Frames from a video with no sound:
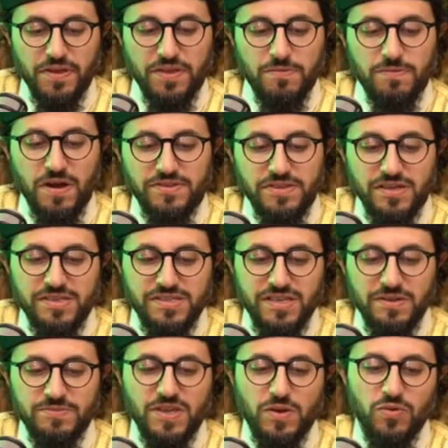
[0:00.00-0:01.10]
And the Prophet
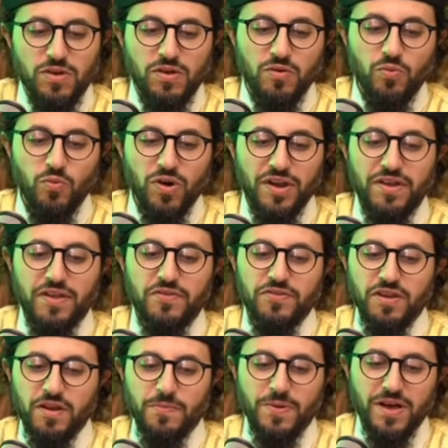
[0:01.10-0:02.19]
said, what is
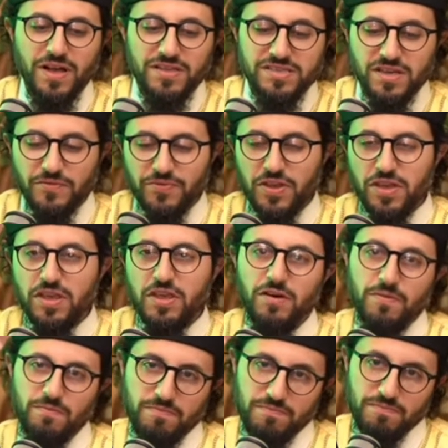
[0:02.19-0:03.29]
the ribat of the
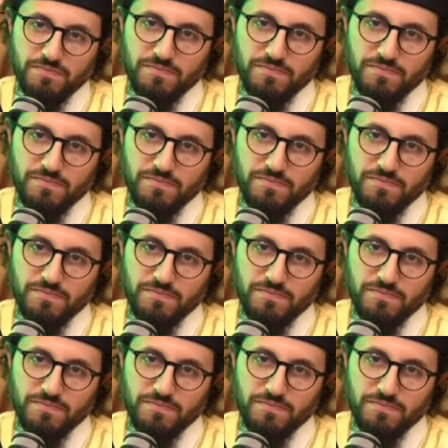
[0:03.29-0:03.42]
ego?